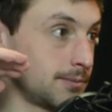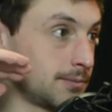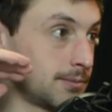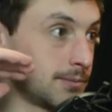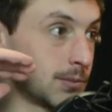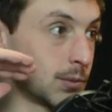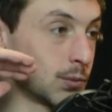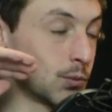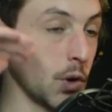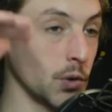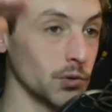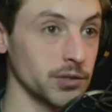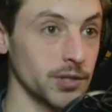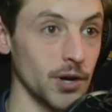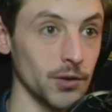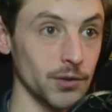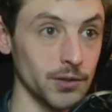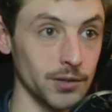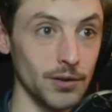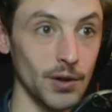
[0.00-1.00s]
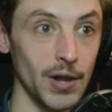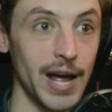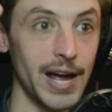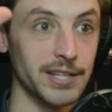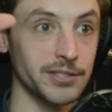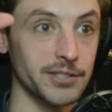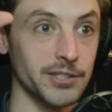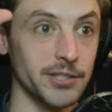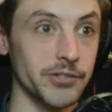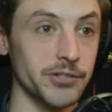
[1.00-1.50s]
rose-colored
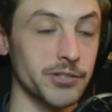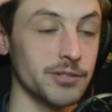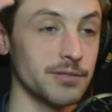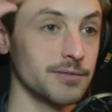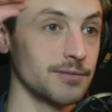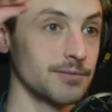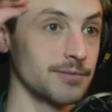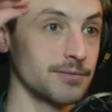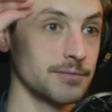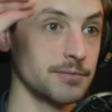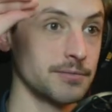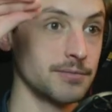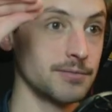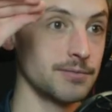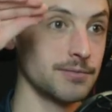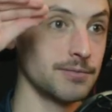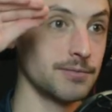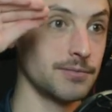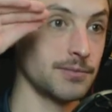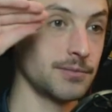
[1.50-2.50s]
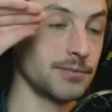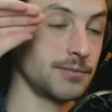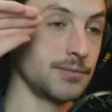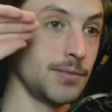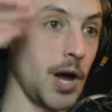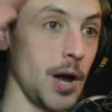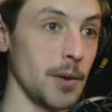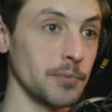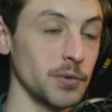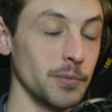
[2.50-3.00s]
glasses,
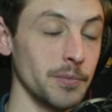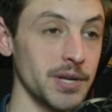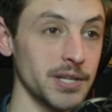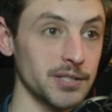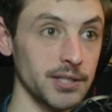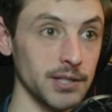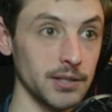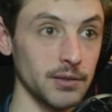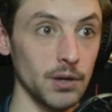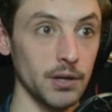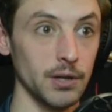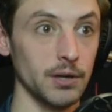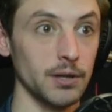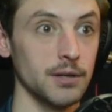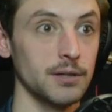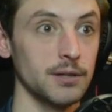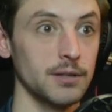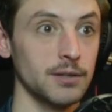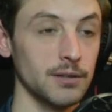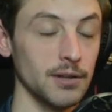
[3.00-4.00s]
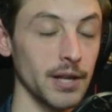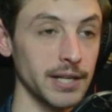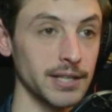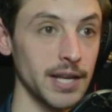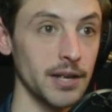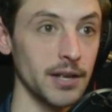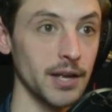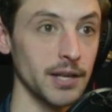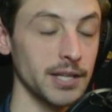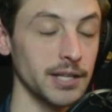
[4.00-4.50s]
optimistic look. Like that,
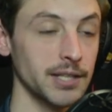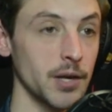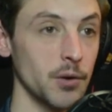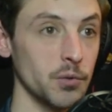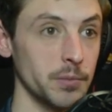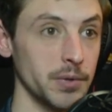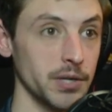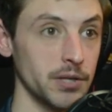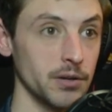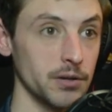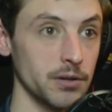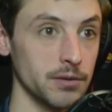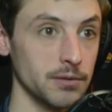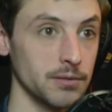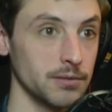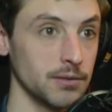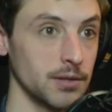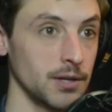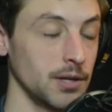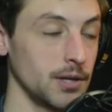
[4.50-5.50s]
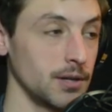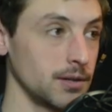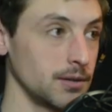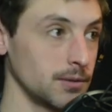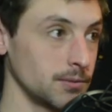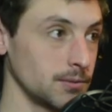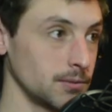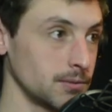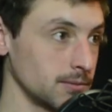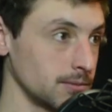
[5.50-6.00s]
I think that would be
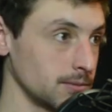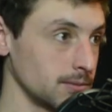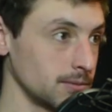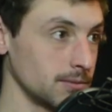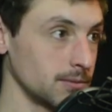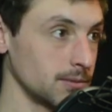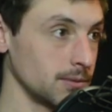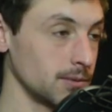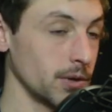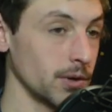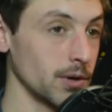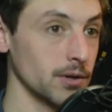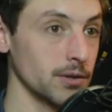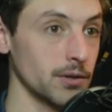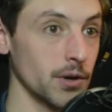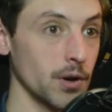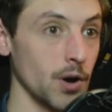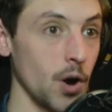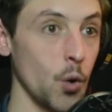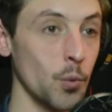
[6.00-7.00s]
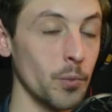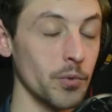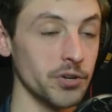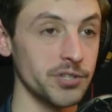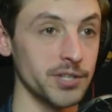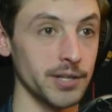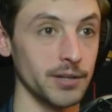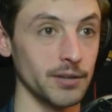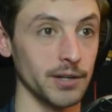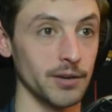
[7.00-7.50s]
their homer
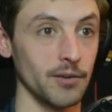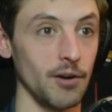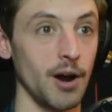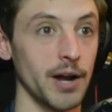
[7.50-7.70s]
ceiling. Right.